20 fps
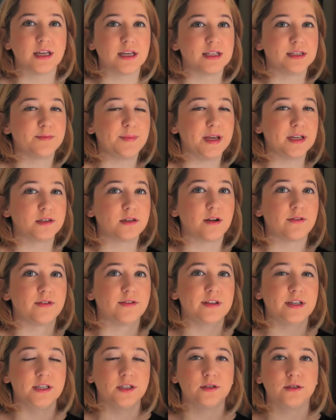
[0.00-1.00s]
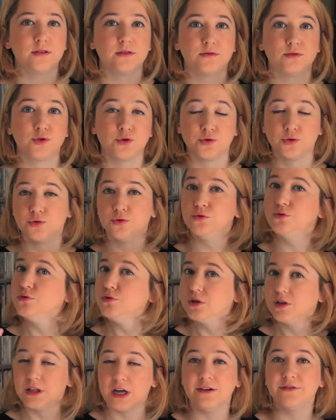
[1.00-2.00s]
It's based off of his true
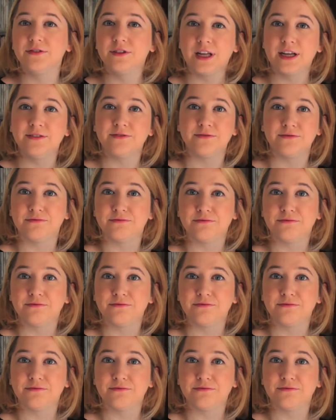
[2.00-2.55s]
love life